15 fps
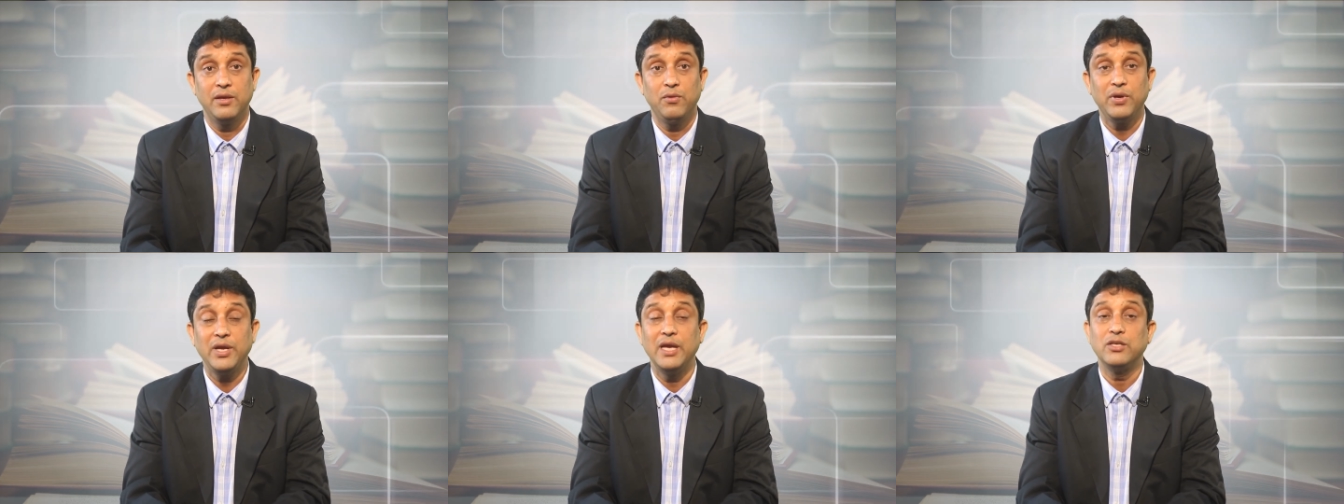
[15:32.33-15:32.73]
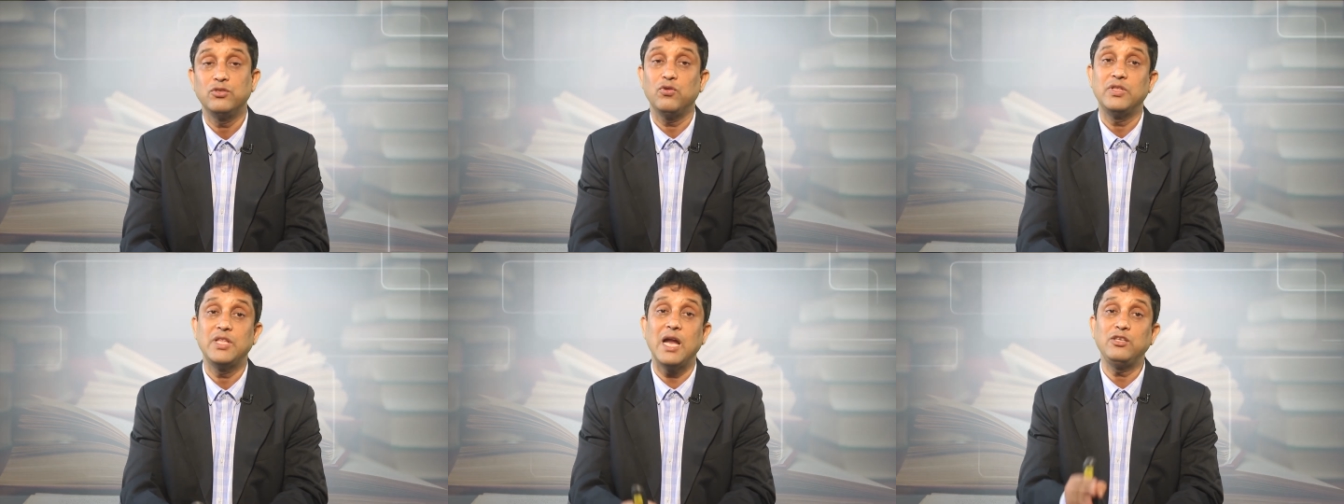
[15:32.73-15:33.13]
Okay.
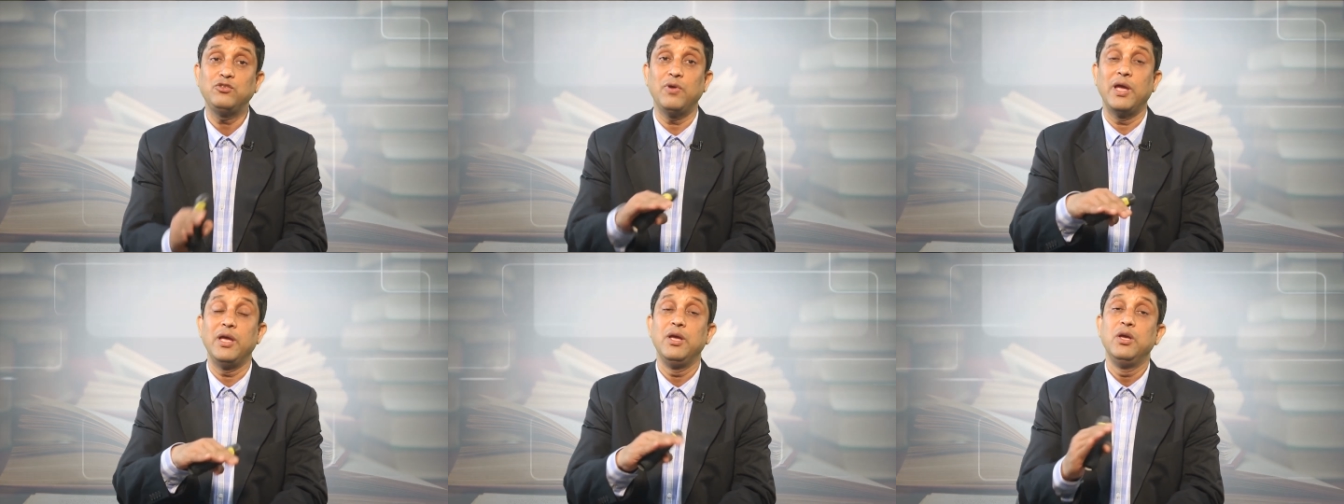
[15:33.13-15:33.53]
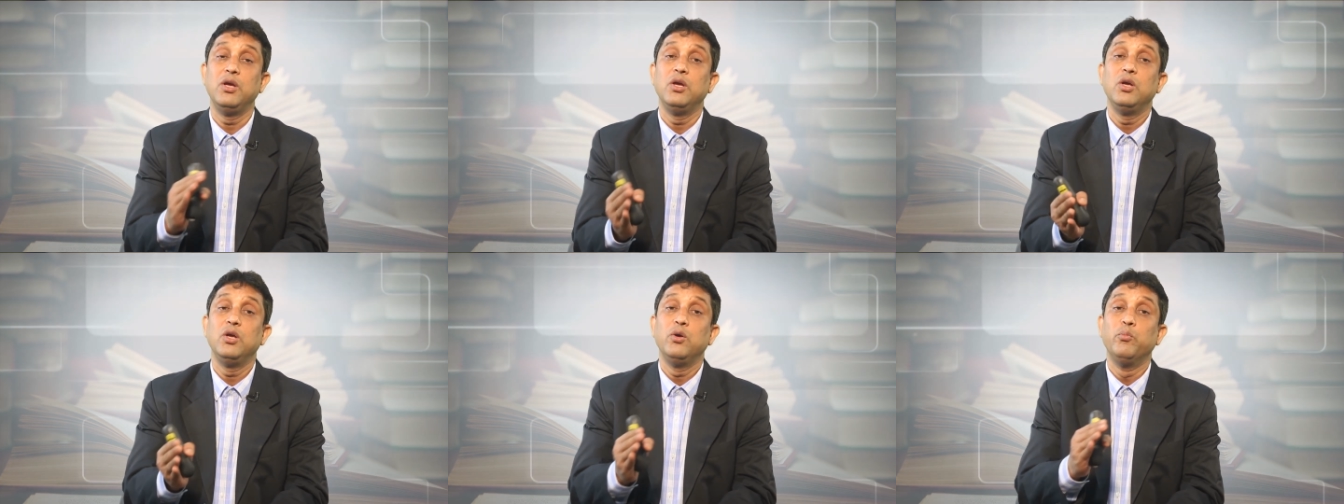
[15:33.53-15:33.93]
So, that is why
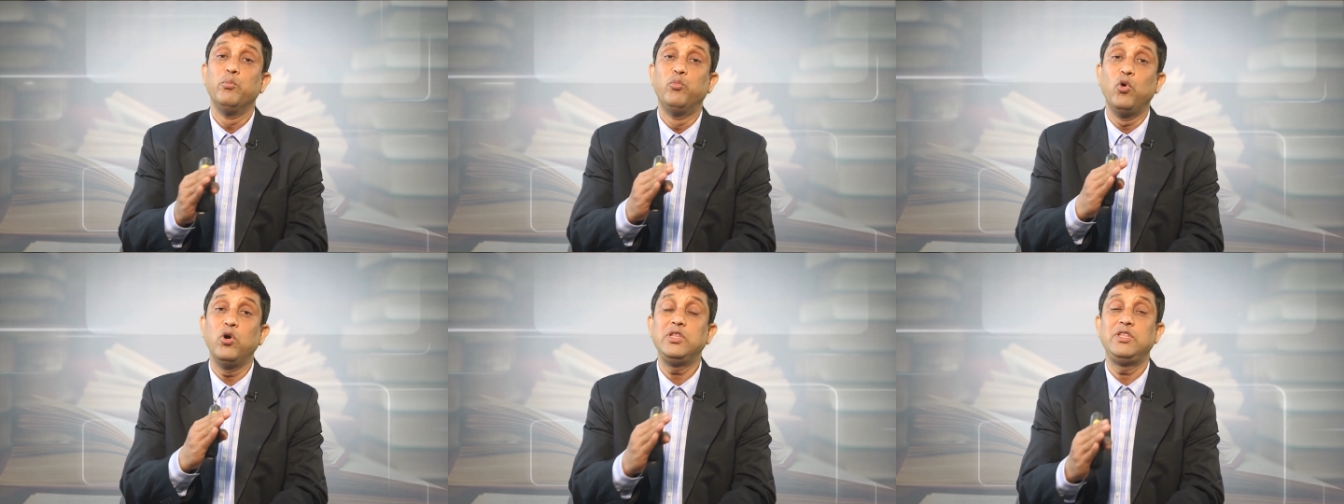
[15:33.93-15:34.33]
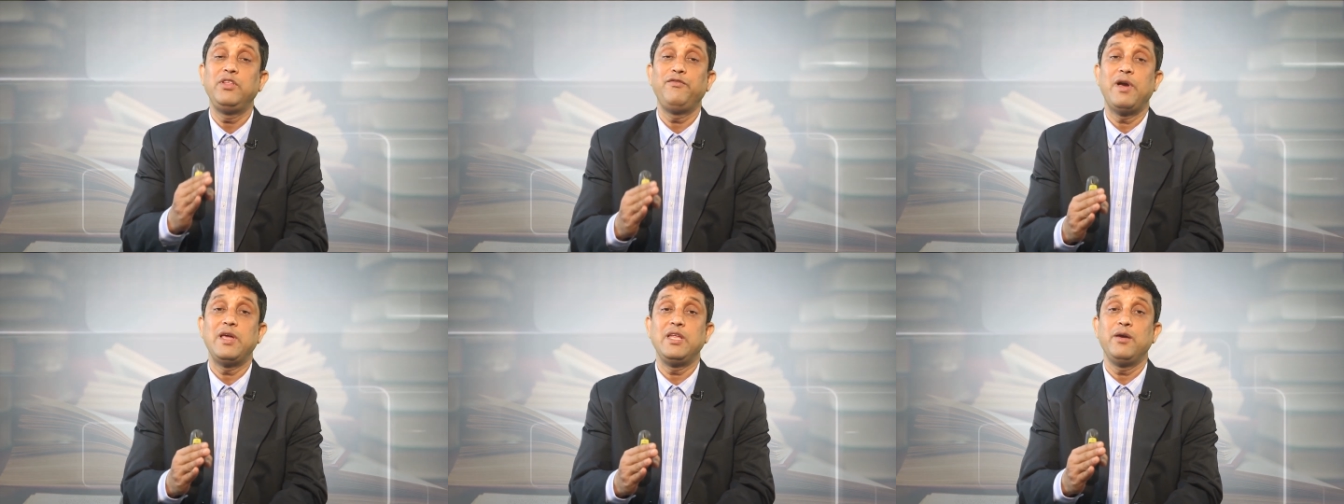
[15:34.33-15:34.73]
both the
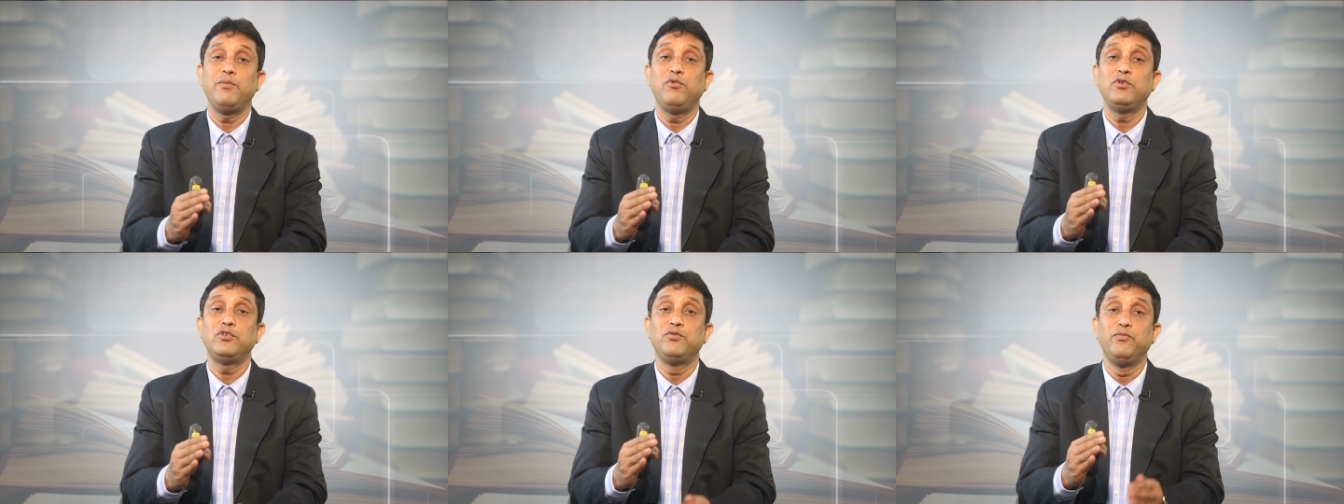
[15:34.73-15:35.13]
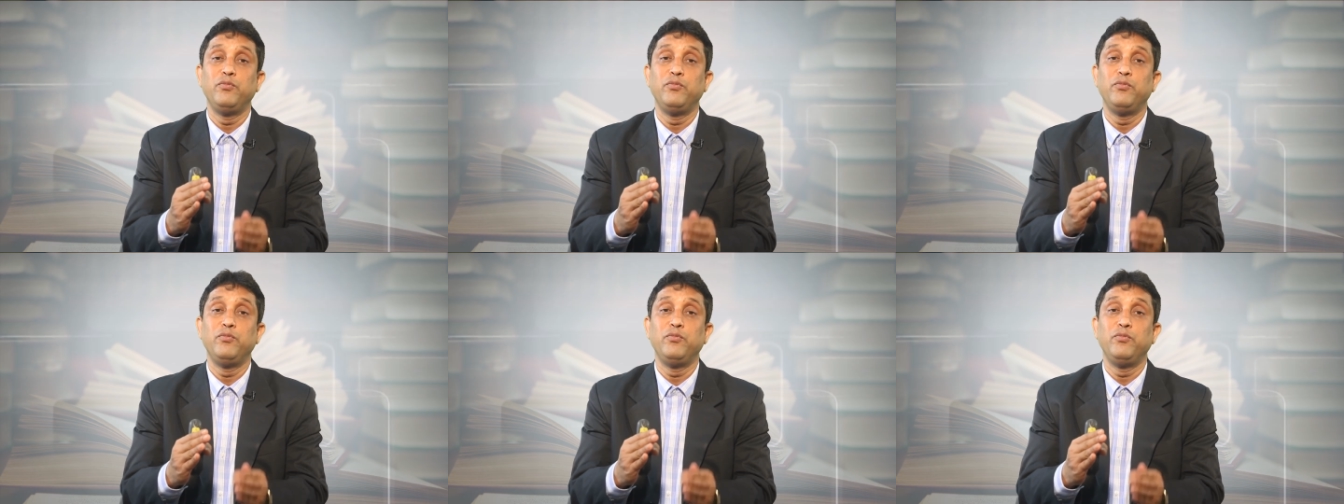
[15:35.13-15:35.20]
variables,